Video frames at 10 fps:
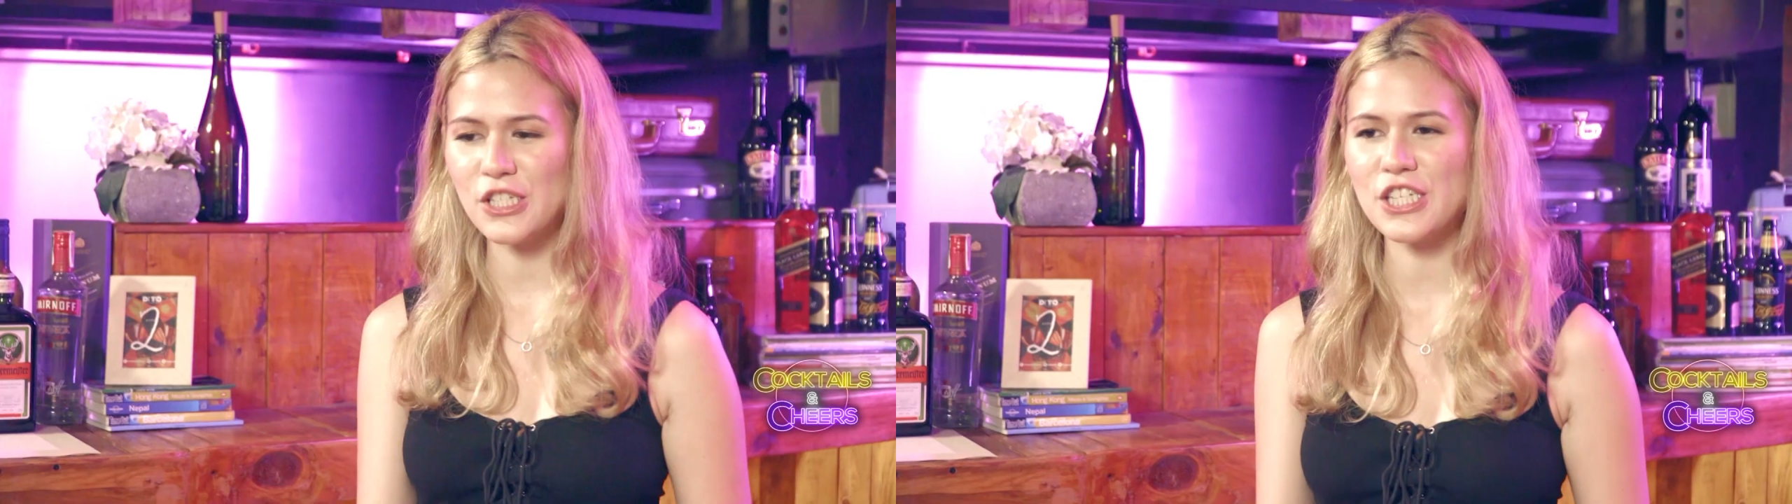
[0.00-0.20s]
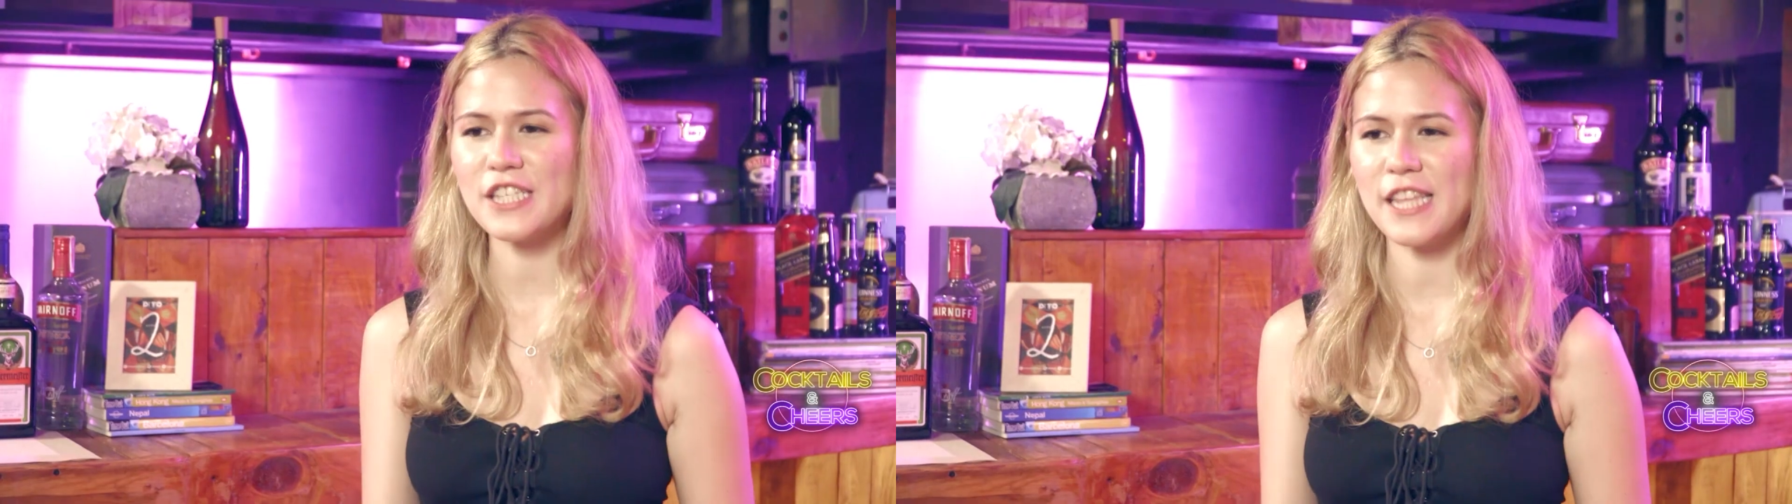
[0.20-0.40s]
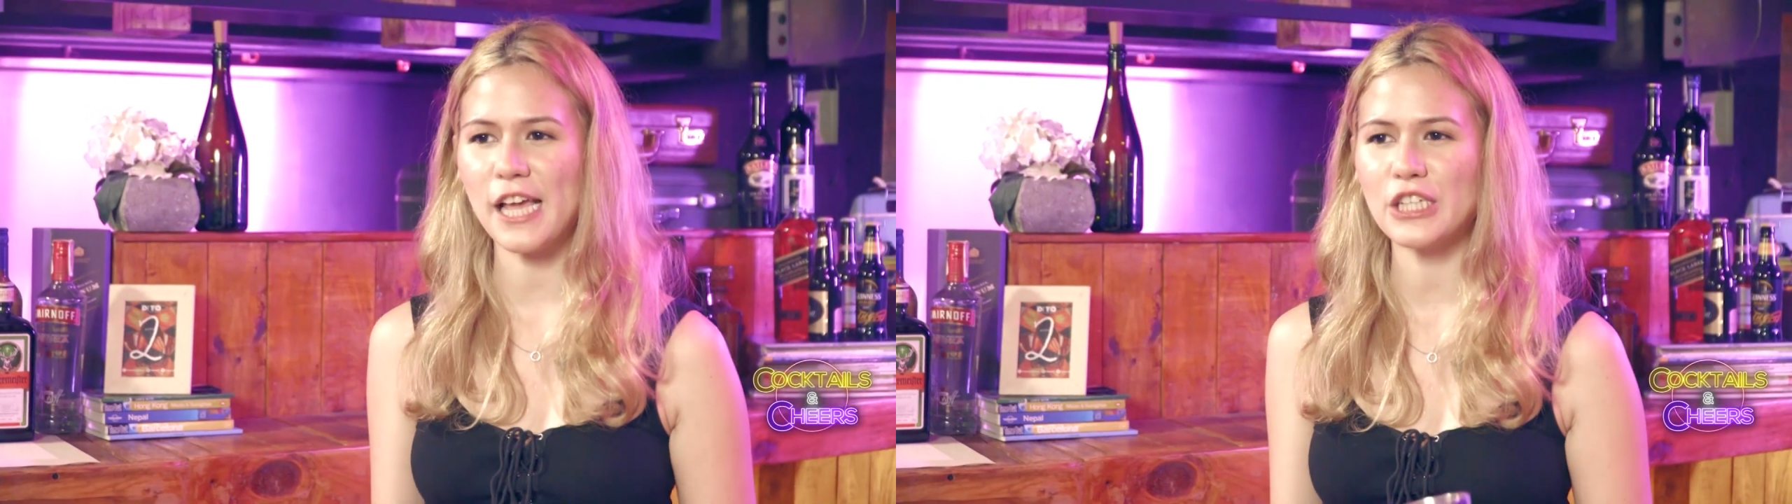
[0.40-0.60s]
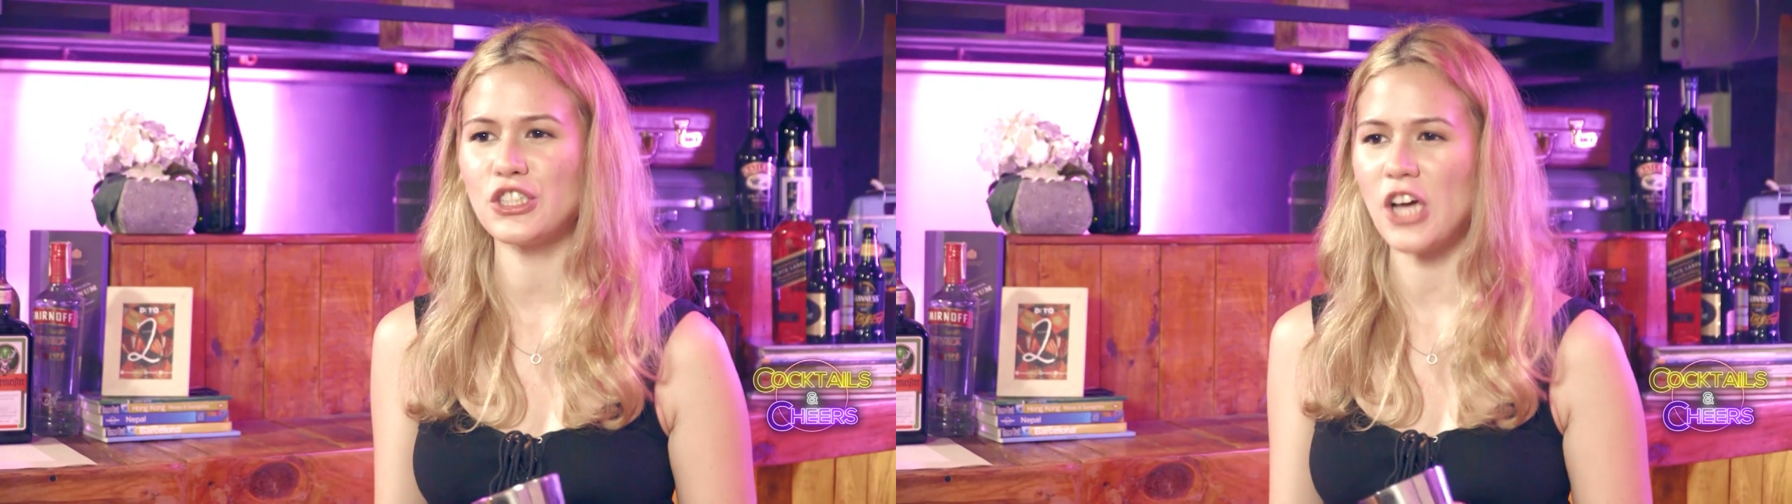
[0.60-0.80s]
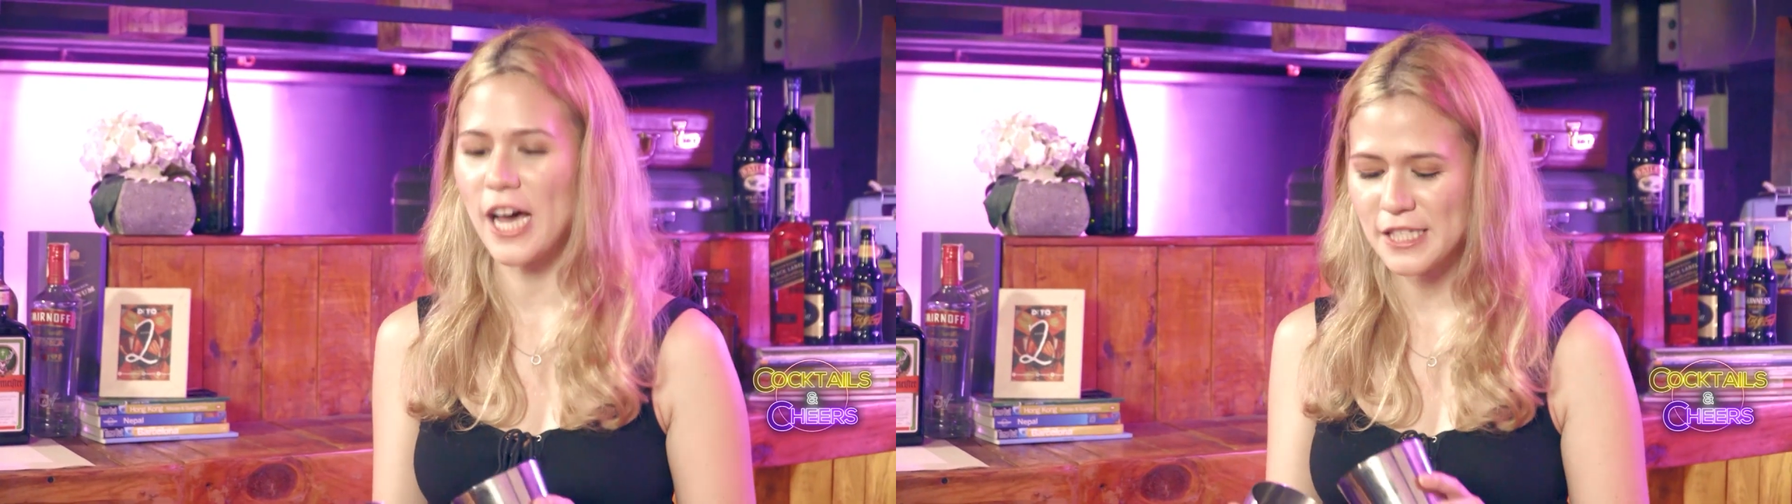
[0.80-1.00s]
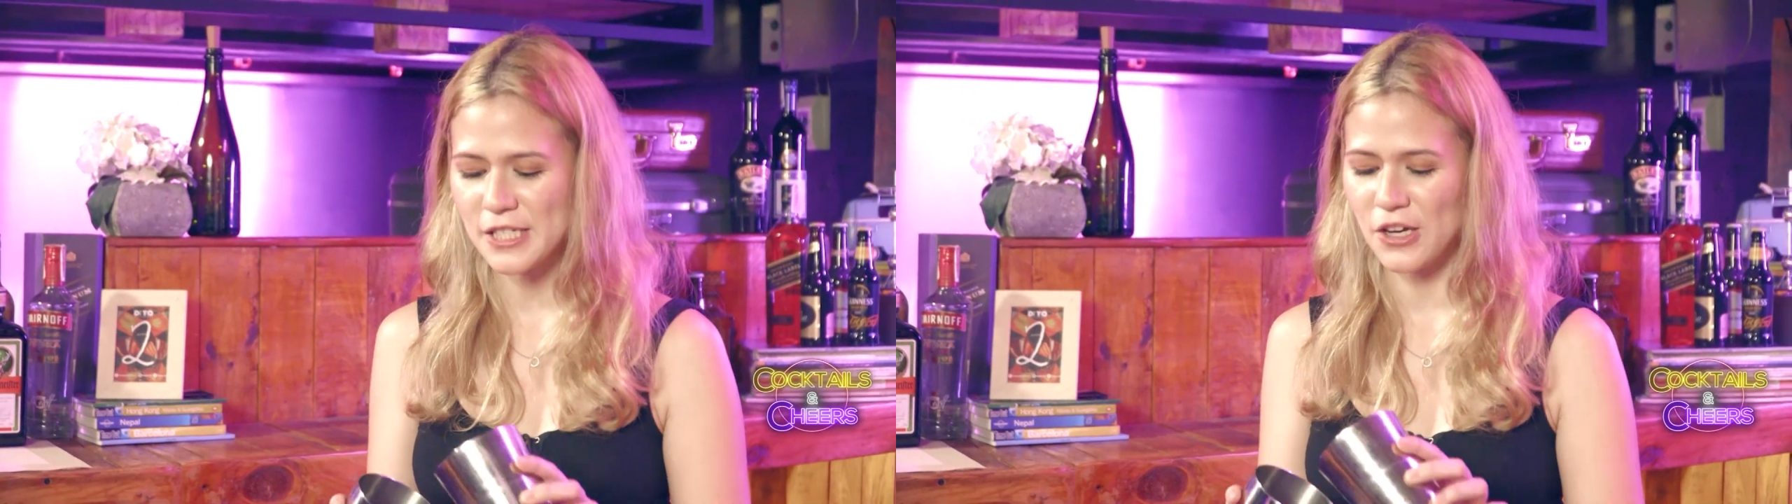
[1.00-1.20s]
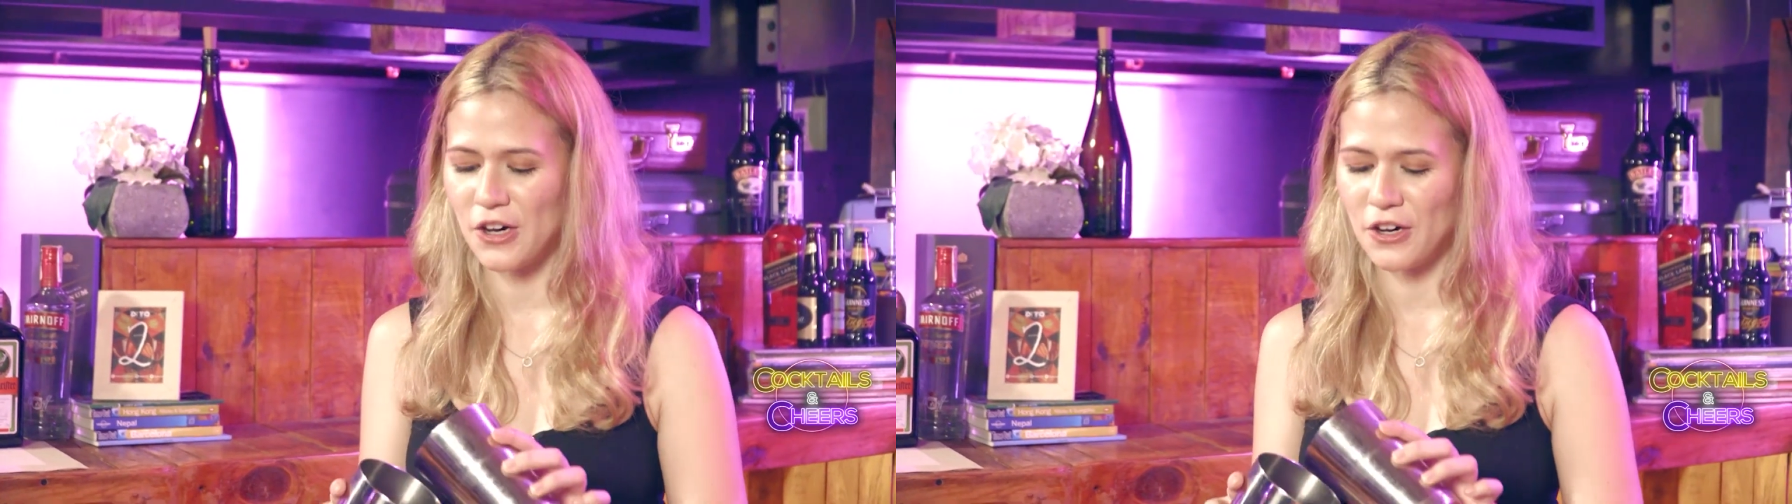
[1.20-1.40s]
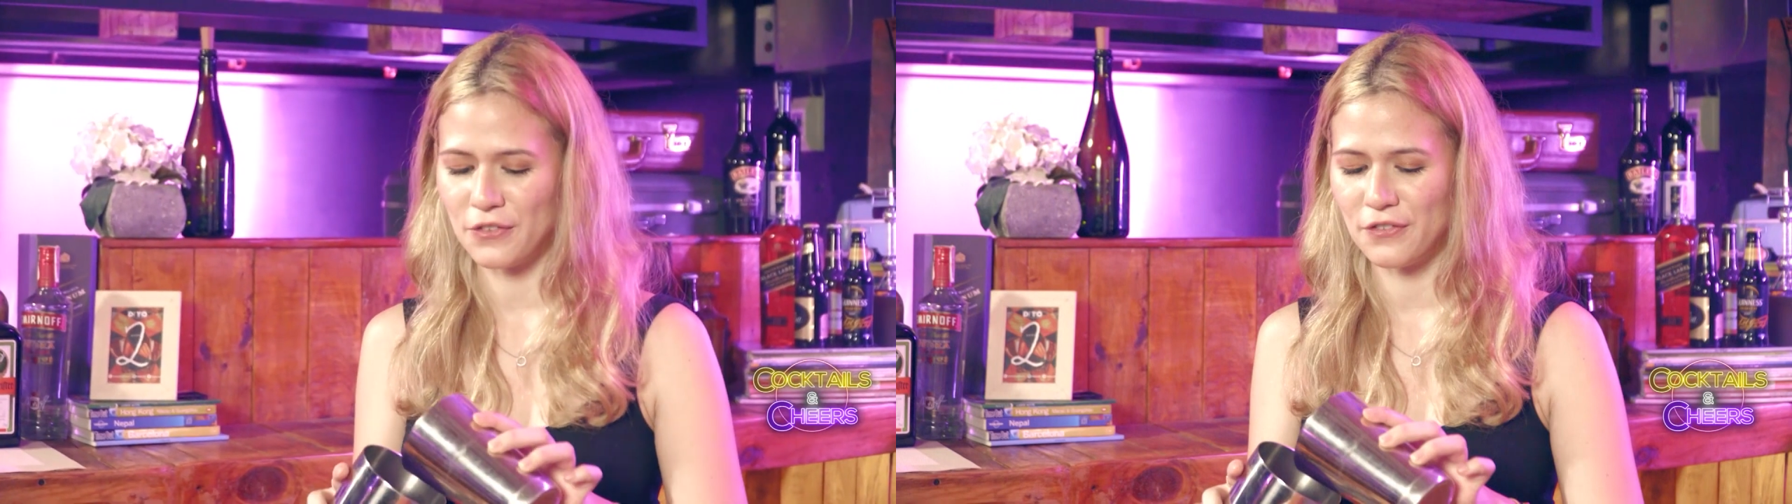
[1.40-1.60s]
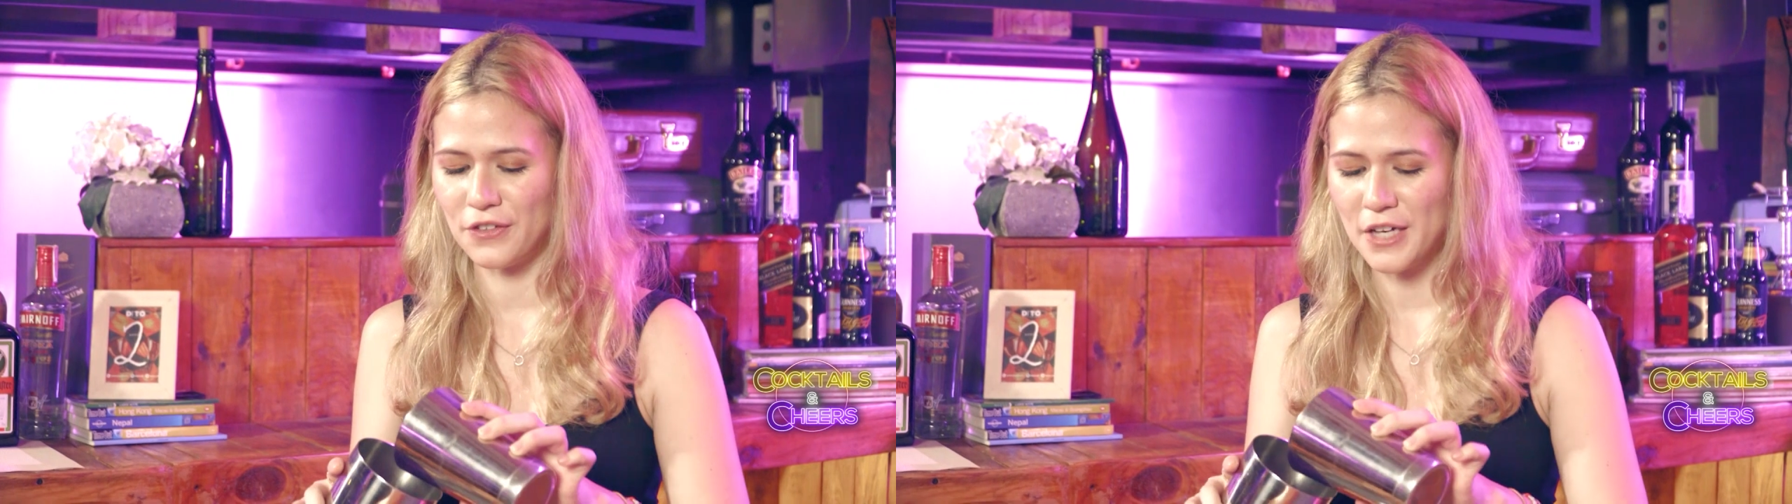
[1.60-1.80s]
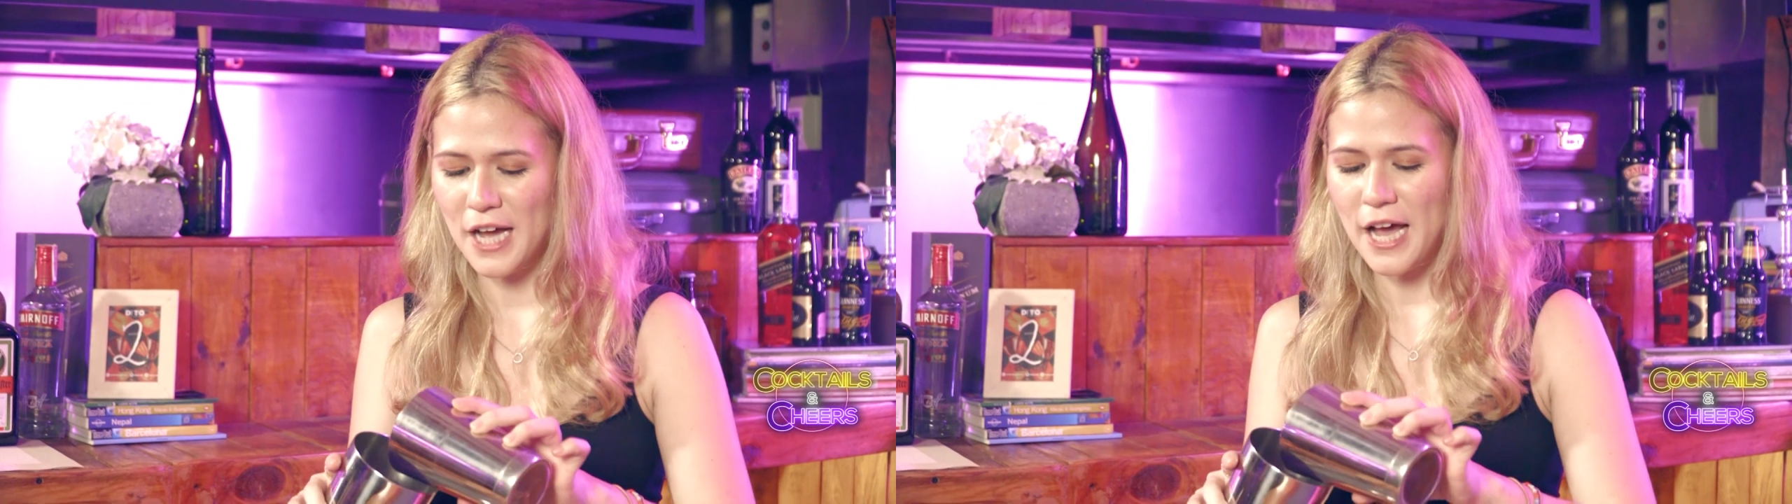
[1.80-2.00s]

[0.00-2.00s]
to just take shots of